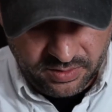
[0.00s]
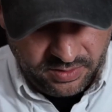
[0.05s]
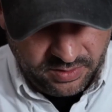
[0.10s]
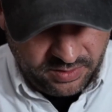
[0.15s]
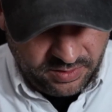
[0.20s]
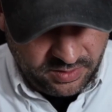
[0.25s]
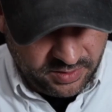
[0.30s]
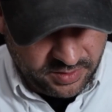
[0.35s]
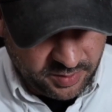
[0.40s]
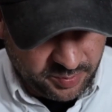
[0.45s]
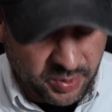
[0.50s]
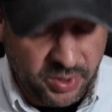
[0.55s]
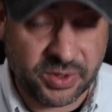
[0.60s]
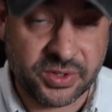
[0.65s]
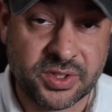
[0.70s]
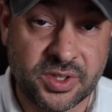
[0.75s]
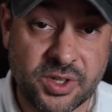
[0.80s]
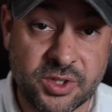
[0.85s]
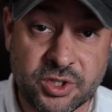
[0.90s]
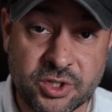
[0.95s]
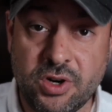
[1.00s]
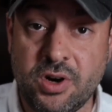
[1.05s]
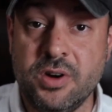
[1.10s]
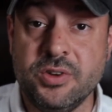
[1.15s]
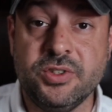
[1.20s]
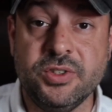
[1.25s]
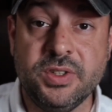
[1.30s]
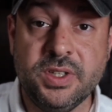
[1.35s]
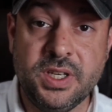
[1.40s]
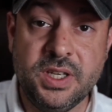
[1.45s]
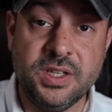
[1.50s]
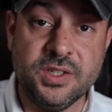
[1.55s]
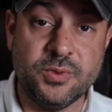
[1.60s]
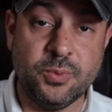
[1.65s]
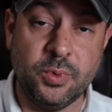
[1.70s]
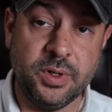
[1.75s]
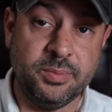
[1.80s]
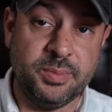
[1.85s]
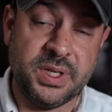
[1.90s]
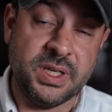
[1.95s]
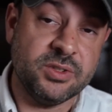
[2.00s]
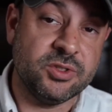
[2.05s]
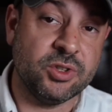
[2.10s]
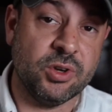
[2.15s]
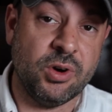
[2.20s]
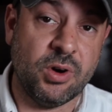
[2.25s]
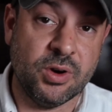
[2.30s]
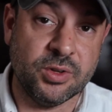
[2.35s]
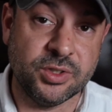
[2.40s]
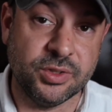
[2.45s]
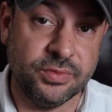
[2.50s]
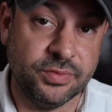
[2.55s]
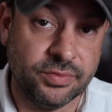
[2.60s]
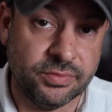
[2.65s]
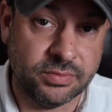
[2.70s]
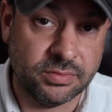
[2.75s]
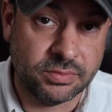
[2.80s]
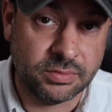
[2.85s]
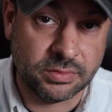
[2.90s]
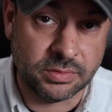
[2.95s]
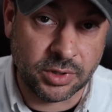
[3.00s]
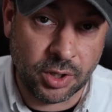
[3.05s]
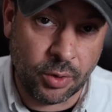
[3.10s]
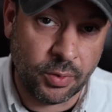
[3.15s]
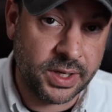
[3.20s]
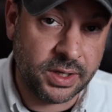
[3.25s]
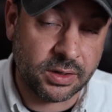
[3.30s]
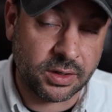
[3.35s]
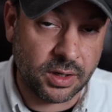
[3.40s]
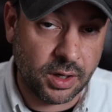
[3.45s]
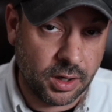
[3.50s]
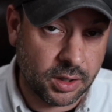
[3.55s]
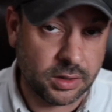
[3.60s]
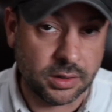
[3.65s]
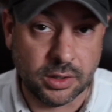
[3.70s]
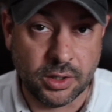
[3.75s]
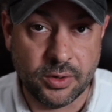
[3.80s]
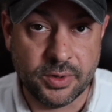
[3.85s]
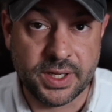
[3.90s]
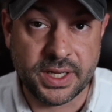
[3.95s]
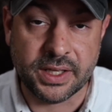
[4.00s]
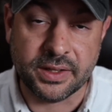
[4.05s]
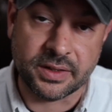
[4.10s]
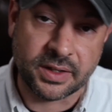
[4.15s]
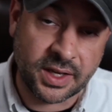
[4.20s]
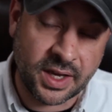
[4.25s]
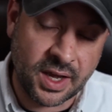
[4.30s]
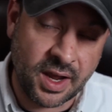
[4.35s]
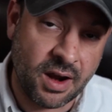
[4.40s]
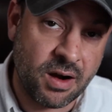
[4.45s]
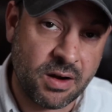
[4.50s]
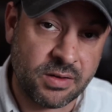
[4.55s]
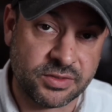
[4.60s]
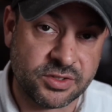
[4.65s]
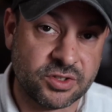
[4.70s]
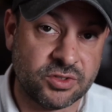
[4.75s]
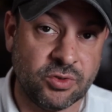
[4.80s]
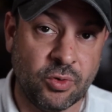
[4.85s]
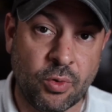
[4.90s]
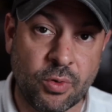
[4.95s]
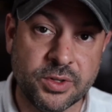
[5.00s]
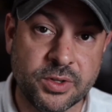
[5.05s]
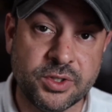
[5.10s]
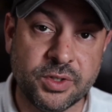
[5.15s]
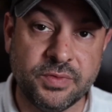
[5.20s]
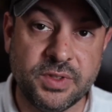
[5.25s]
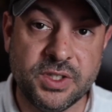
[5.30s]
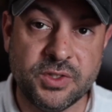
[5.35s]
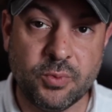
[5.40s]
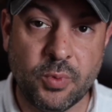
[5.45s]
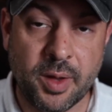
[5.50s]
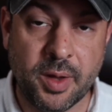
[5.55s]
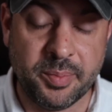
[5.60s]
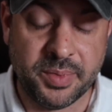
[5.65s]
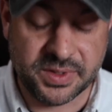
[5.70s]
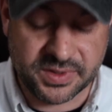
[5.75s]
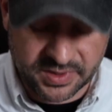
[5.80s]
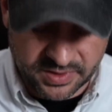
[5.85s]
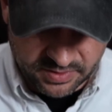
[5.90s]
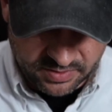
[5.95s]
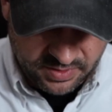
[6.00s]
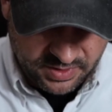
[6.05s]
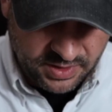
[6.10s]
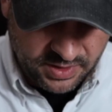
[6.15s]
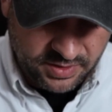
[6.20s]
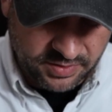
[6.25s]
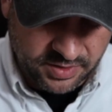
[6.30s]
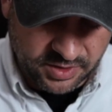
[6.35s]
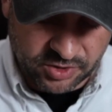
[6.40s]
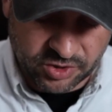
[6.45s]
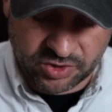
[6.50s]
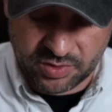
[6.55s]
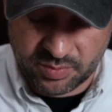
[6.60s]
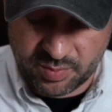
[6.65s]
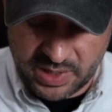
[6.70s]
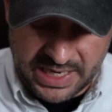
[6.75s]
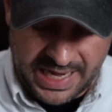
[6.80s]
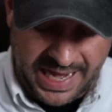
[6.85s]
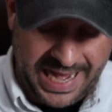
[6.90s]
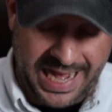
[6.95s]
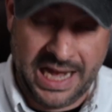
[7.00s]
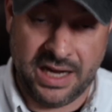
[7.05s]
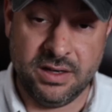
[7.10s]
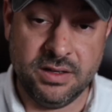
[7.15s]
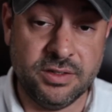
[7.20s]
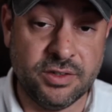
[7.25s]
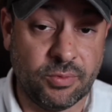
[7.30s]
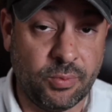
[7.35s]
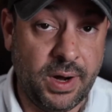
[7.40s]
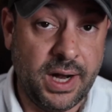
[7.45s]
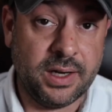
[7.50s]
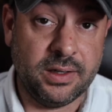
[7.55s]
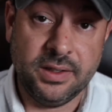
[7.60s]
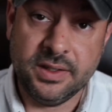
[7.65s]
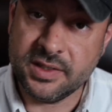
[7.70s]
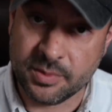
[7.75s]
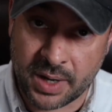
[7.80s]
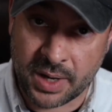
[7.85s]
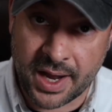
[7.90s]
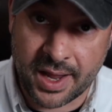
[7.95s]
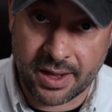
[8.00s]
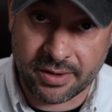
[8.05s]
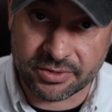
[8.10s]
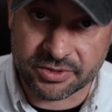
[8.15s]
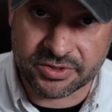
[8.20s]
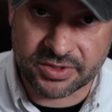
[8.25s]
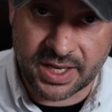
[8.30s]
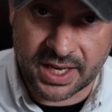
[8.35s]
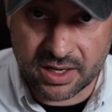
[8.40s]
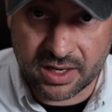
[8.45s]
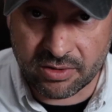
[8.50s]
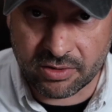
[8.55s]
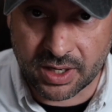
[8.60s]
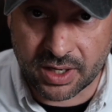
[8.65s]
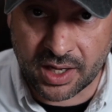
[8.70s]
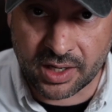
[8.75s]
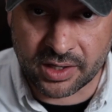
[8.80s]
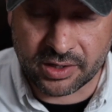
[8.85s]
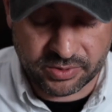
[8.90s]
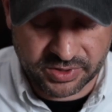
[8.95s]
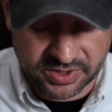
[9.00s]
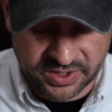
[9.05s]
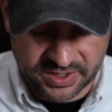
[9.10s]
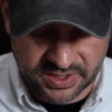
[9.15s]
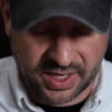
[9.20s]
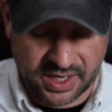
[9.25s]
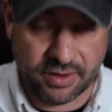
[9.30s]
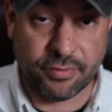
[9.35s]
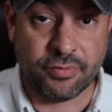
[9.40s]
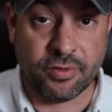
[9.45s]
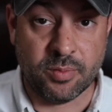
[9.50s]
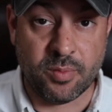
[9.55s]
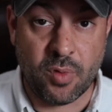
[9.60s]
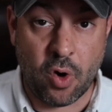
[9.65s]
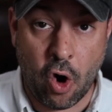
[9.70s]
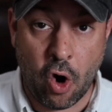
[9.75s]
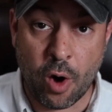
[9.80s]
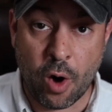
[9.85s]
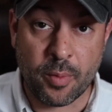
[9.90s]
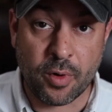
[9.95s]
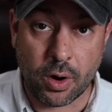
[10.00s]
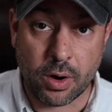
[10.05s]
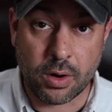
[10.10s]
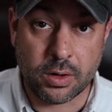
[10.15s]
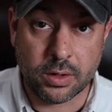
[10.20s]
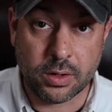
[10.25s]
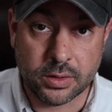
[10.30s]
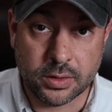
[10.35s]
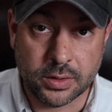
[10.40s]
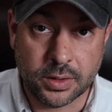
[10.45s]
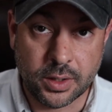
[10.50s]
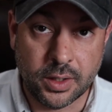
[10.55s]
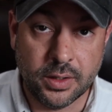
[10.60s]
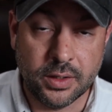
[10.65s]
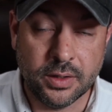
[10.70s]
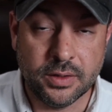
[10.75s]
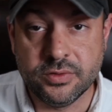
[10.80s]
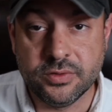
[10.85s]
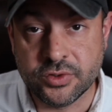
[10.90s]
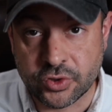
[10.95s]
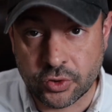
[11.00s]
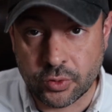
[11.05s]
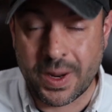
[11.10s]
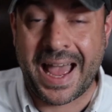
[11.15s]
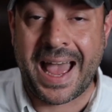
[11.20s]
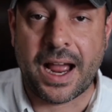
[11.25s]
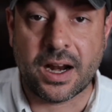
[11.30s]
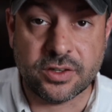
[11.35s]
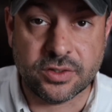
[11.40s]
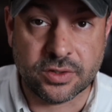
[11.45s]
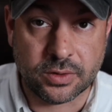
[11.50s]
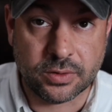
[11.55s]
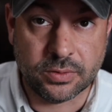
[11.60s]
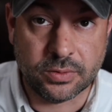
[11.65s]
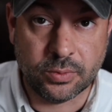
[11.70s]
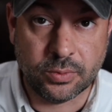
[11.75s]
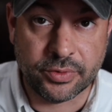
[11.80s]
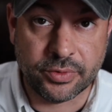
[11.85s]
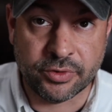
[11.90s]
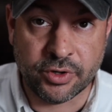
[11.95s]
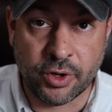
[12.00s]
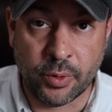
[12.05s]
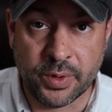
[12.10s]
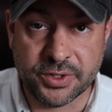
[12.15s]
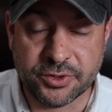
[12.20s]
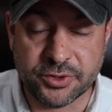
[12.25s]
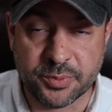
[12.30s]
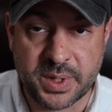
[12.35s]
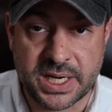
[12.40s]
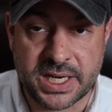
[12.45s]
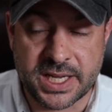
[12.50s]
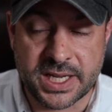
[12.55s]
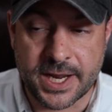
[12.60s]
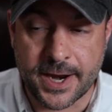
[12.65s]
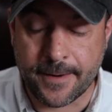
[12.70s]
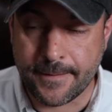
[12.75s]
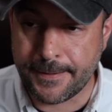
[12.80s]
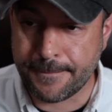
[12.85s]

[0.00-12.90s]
The person in charge of these would be in charge of loading and unloading and care and storage of these weapons that should be handed directly, to my understanding, on a Hollywood set from armorer to actor with no intermediary,